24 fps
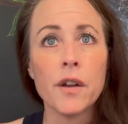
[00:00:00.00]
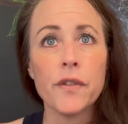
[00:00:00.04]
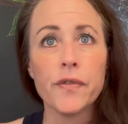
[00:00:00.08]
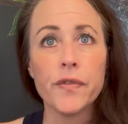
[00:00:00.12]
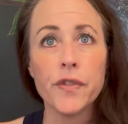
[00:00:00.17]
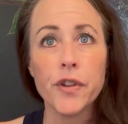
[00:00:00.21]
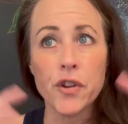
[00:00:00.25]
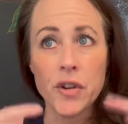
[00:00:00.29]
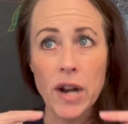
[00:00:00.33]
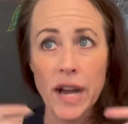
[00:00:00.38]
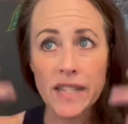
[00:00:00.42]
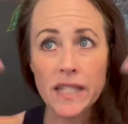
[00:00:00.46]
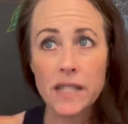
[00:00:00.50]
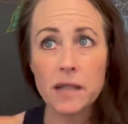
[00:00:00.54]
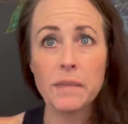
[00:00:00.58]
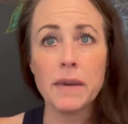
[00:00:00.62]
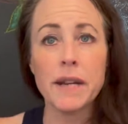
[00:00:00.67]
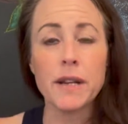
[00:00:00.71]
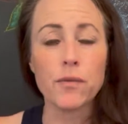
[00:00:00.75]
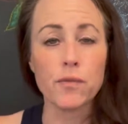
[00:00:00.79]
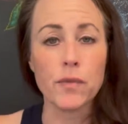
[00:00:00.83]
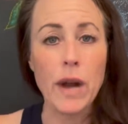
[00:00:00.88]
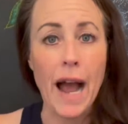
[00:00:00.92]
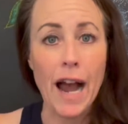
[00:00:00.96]
You're not
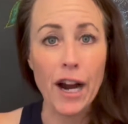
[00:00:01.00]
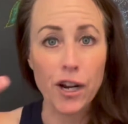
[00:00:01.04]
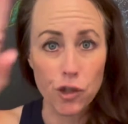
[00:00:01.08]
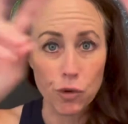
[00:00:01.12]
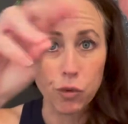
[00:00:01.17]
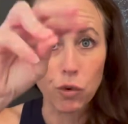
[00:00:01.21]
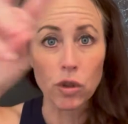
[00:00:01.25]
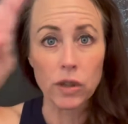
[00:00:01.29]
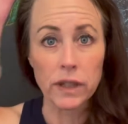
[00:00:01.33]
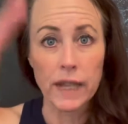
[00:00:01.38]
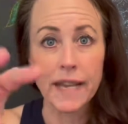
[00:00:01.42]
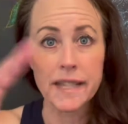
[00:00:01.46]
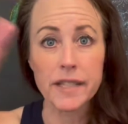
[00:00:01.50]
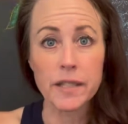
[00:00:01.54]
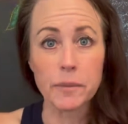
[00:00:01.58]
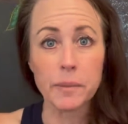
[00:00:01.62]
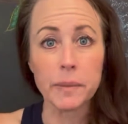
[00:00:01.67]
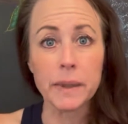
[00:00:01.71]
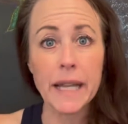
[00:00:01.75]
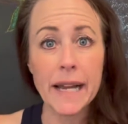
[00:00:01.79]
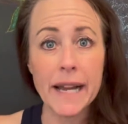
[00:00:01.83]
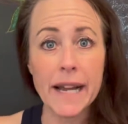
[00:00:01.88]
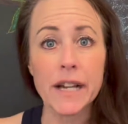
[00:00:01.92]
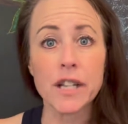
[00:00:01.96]
submitting actual lesson
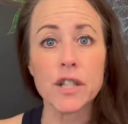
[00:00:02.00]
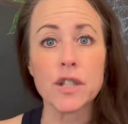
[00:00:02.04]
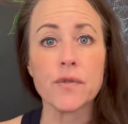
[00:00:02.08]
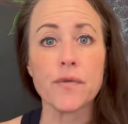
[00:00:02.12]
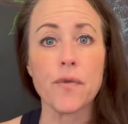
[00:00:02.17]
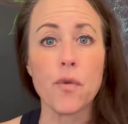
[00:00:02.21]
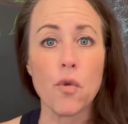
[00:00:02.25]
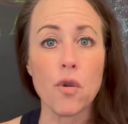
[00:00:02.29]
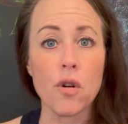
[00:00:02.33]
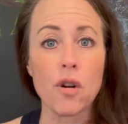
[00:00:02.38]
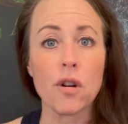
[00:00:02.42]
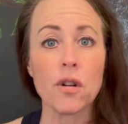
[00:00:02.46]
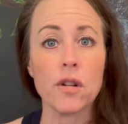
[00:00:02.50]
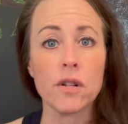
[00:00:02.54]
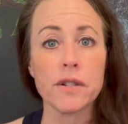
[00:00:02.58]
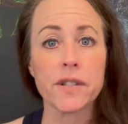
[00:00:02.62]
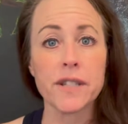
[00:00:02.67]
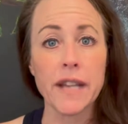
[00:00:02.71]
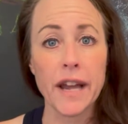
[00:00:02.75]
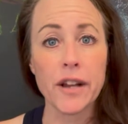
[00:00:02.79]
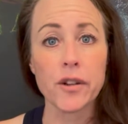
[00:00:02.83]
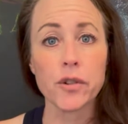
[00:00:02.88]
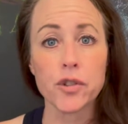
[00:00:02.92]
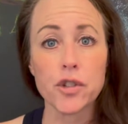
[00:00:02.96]
plans for
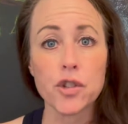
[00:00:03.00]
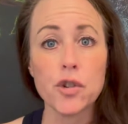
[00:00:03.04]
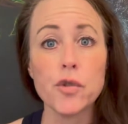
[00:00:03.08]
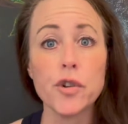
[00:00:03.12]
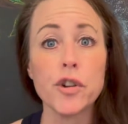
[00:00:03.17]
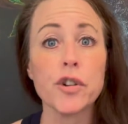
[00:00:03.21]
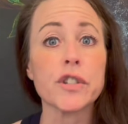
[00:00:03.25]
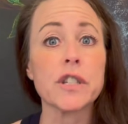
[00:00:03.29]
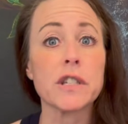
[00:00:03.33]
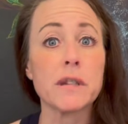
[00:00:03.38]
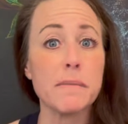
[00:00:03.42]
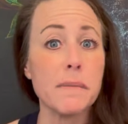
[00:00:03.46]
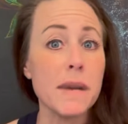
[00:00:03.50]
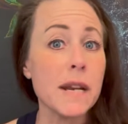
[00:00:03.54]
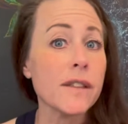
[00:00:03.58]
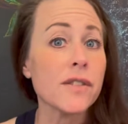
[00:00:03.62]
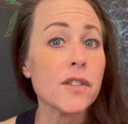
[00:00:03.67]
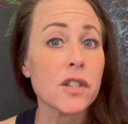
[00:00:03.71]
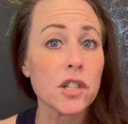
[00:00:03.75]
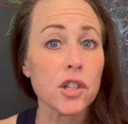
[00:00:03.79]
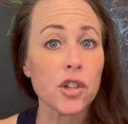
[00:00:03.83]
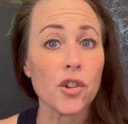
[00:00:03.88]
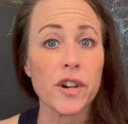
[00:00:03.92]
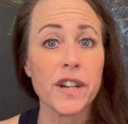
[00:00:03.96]
Cycle 2. You're submitting
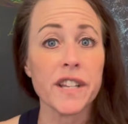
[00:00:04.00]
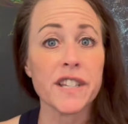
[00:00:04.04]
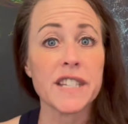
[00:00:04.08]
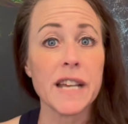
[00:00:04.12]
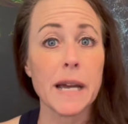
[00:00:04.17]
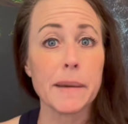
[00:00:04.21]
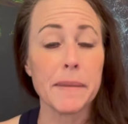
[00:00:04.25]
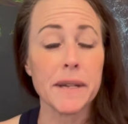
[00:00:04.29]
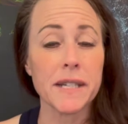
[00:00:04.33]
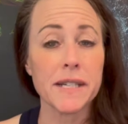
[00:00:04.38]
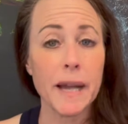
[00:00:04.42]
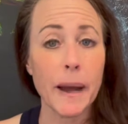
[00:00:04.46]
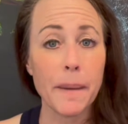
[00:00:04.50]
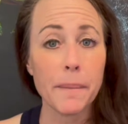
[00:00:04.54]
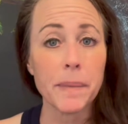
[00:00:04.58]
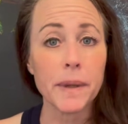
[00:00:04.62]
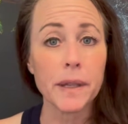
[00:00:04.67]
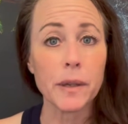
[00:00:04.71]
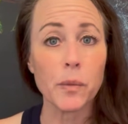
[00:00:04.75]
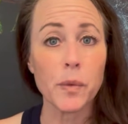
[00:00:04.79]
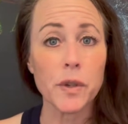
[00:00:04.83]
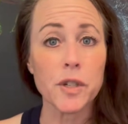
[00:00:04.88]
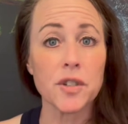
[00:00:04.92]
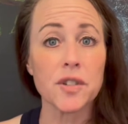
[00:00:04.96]
this learning segment
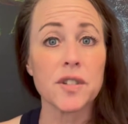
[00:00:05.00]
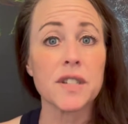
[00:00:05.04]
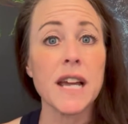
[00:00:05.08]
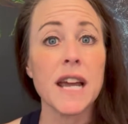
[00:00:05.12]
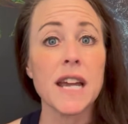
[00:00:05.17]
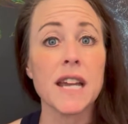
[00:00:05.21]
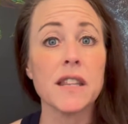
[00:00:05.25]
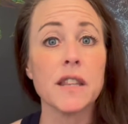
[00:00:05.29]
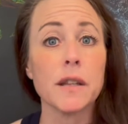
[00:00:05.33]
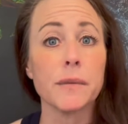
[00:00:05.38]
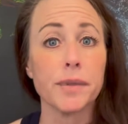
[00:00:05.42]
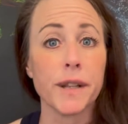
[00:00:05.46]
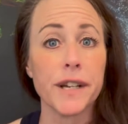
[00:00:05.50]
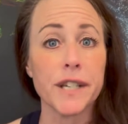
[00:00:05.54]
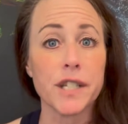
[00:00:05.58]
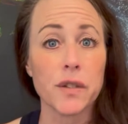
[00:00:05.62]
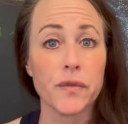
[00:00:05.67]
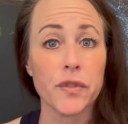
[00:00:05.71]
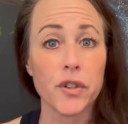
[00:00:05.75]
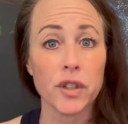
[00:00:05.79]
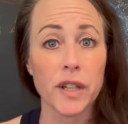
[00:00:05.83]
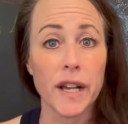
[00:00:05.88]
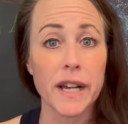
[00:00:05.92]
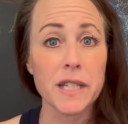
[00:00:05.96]
template, which is taking the place of
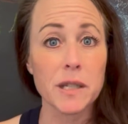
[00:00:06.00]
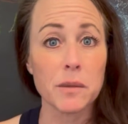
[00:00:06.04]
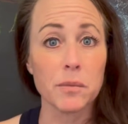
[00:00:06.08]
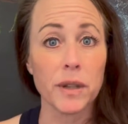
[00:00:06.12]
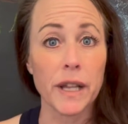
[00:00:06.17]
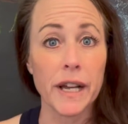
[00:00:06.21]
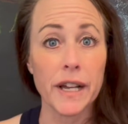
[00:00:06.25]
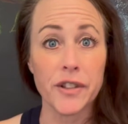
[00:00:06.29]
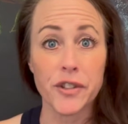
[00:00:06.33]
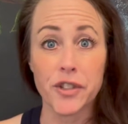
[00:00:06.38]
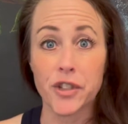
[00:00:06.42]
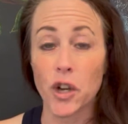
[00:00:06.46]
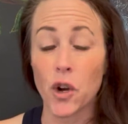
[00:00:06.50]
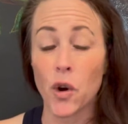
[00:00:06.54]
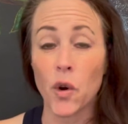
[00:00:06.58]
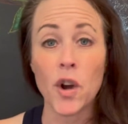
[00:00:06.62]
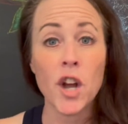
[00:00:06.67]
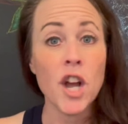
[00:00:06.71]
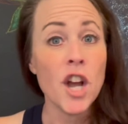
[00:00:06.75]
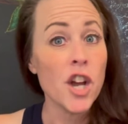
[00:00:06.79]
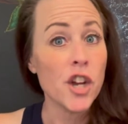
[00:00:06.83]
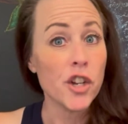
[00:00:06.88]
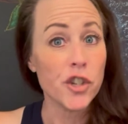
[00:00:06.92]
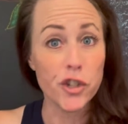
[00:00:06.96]
your lesson plan. So
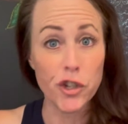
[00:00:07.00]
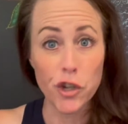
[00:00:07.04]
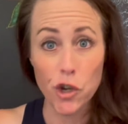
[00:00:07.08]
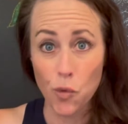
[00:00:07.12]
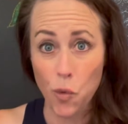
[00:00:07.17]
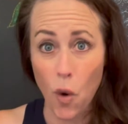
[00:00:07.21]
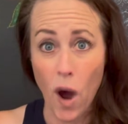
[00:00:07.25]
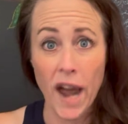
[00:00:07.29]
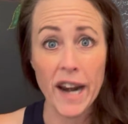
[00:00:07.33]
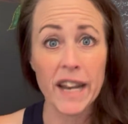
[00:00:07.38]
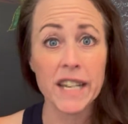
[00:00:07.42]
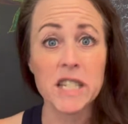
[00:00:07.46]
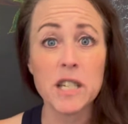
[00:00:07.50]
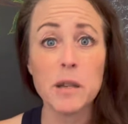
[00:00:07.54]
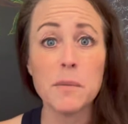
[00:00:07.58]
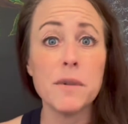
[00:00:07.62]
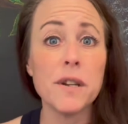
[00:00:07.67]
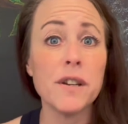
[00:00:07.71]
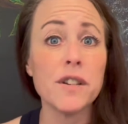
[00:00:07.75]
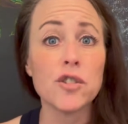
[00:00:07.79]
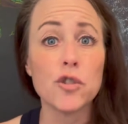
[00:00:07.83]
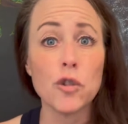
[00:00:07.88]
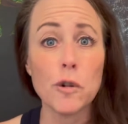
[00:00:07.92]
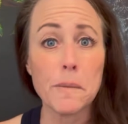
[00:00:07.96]
do you want it to
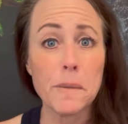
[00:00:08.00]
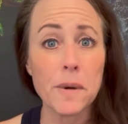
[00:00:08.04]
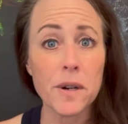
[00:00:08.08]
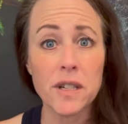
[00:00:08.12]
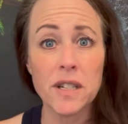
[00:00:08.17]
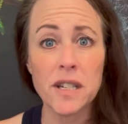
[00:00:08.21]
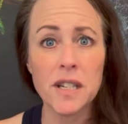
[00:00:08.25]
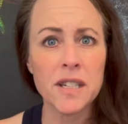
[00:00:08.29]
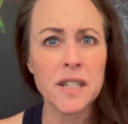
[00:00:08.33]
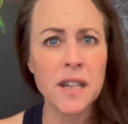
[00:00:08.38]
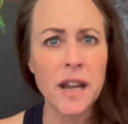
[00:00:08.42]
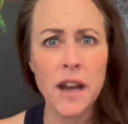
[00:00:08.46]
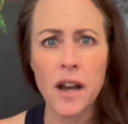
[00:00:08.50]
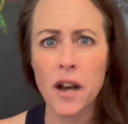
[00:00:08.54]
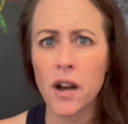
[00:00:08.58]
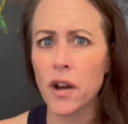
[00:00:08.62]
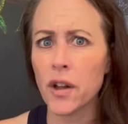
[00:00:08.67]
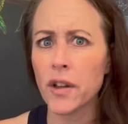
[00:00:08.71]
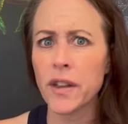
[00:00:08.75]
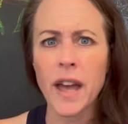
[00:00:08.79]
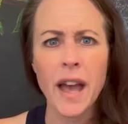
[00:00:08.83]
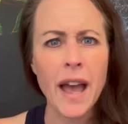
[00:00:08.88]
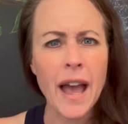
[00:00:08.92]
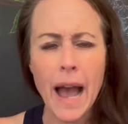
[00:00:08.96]
be super
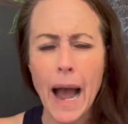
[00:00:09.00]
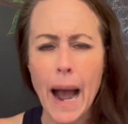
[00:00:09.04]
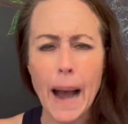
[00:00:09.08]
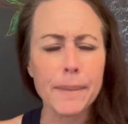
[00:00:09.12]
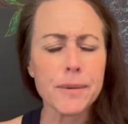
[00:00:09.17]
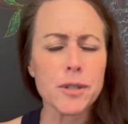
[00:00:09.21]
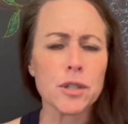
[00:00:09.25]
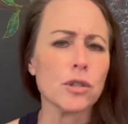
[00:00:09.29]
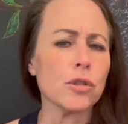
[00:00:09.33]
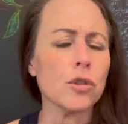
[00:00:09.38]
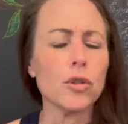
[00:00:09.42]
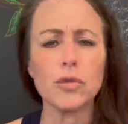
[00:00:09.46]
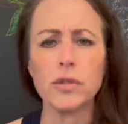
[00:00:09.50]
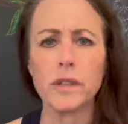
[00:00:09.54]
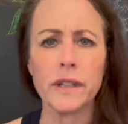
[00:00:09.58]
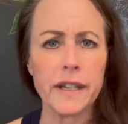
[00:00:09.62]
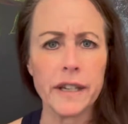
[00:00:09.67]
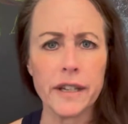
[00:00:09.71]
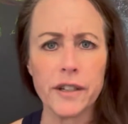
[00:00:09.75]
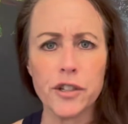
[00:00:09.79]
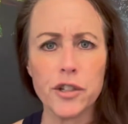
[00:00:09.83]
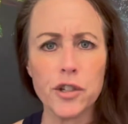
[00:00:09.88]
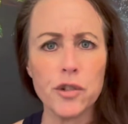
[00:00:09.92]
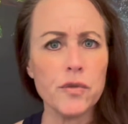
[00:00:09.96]
detailed?
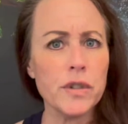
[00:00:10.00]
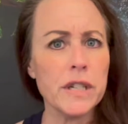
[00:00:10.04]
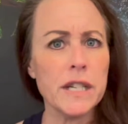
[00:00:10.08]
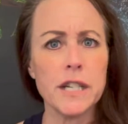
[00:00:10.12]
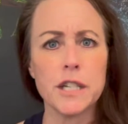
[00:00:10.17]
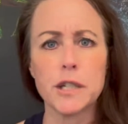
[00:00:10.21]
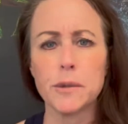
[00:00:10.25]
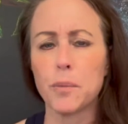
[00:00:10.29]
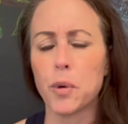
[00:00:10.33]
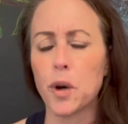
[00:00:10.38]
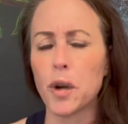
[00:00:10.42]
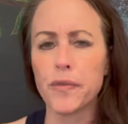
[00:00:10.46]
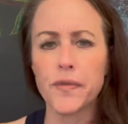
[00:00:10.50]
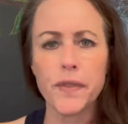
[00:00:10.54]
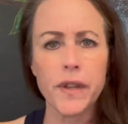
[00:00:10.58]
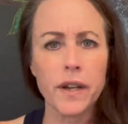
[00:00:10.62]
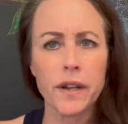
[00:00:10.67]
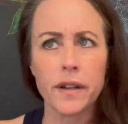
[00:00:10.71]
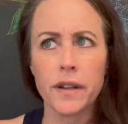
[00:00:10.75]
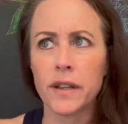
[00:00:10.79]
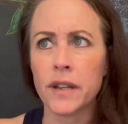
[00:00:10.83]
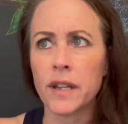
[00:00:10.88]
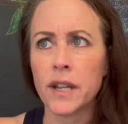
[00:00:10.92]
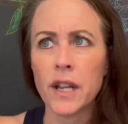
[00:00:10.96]
Absolutely. Do you need to put
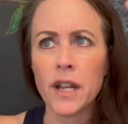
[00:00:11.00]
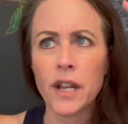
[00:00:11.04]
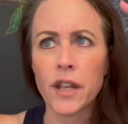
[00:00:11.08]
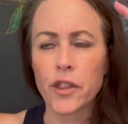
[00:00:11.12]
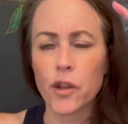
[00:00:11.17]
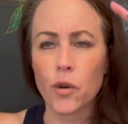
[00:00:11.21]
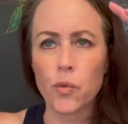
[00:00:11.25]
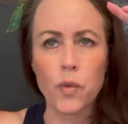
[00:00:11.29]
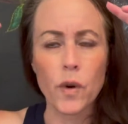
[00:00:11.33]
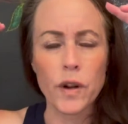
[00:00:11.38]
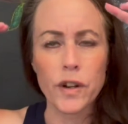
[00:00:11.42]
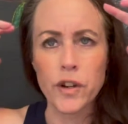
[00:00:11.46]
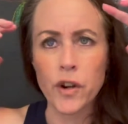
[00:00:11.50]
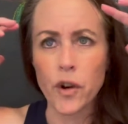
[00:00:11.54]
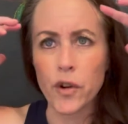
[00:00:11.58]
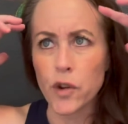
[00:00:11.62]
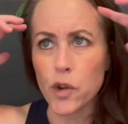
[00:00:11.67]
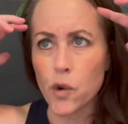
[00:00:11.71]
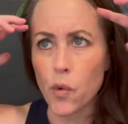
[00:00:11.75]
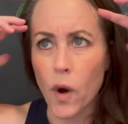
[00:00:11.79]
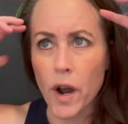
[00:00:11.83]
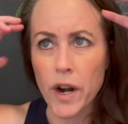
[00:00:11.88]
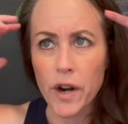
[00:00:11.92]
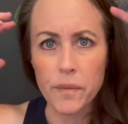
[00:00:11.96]

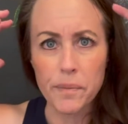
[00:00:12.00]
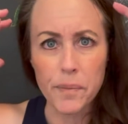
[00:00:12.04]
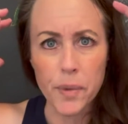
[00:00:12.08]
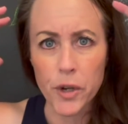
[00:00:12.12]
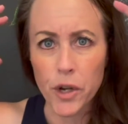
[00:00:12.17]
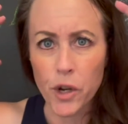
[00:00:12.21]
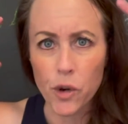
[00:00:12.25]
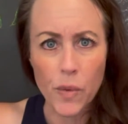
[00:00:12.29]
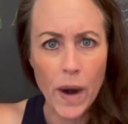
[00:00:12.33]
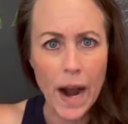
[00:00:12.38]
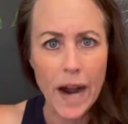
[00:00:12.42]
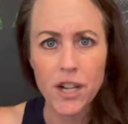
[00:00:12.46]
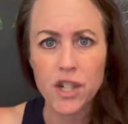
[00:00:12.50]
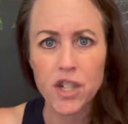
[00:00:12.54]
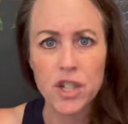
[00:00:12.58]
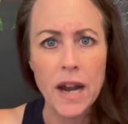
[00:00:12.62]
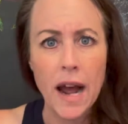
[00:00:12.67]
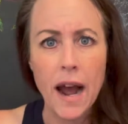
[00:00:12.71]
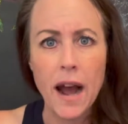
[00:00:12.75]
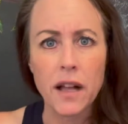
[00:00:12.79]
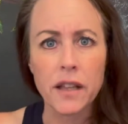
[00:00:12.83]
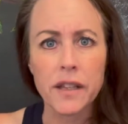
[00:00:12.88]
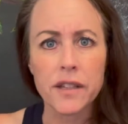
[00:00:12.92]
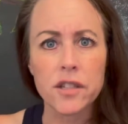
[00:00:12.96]
you want to put your
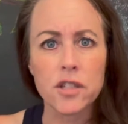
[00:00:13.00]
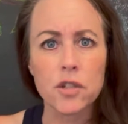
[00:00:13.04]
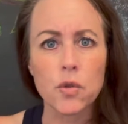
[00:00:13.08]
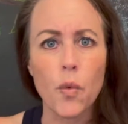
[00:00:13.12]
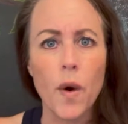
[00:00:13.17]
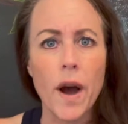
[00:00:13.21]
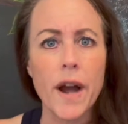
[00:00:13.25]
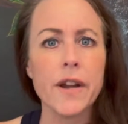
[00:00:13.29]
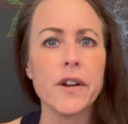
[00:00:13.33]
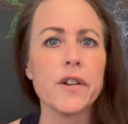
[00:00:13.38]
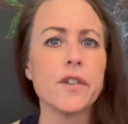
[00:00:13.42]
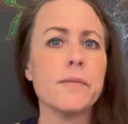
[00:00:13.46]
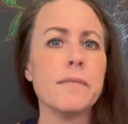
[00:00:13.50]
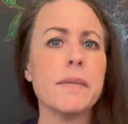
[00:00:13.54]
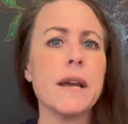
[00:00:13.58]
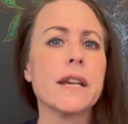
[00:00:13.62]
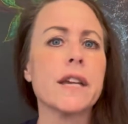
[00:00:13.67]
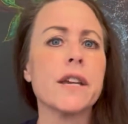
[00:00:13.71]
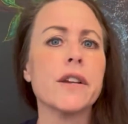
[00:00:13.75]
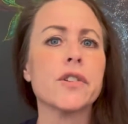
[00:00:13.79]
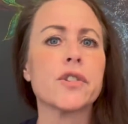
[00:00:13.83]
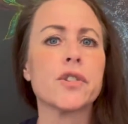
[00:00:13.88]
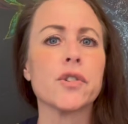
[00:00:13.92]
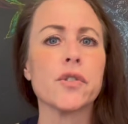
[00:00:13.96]
rationale as to why you're
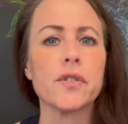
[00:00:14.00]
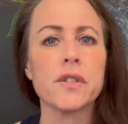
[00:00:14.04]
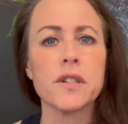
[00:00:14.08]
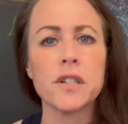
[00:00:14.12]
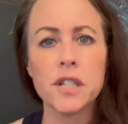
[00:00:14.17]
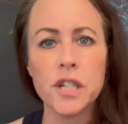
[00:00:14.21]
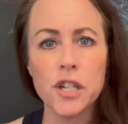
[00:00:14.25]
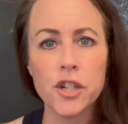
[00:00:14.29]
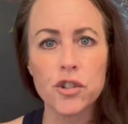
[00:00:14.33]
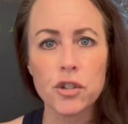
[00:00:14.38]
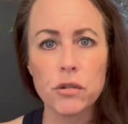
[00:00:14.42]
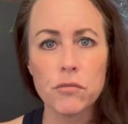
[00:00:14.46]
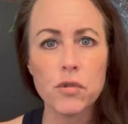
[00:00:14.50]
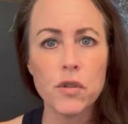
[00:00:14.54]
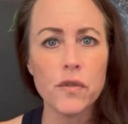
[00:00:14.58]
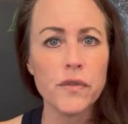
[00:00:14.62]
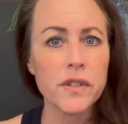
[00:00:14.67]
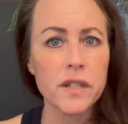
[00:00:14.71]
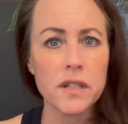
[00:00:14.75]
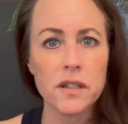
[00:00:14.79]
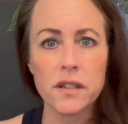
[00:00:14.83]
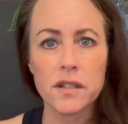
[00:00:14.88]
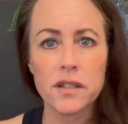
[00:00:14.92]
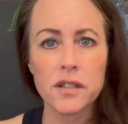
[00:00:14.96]
making certain teacher moves
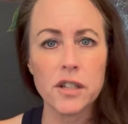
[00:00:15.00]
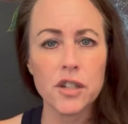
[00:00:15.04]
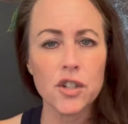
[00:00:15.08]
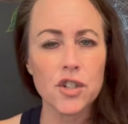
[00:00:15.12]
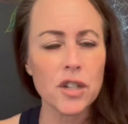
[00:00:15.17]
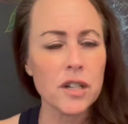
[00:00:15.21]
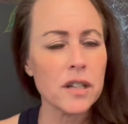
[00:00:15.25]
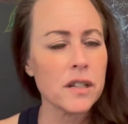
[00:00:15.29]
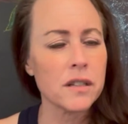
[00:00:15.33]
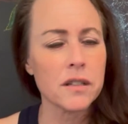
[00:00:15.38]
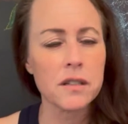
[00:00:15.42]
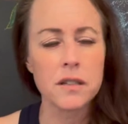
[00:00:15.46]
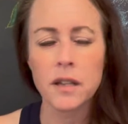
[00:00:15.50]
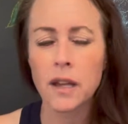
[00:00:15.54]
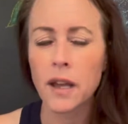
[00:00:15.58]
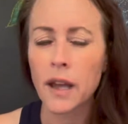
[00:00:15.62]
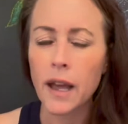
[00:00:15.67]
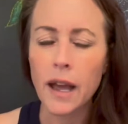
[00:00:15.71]
and decisions?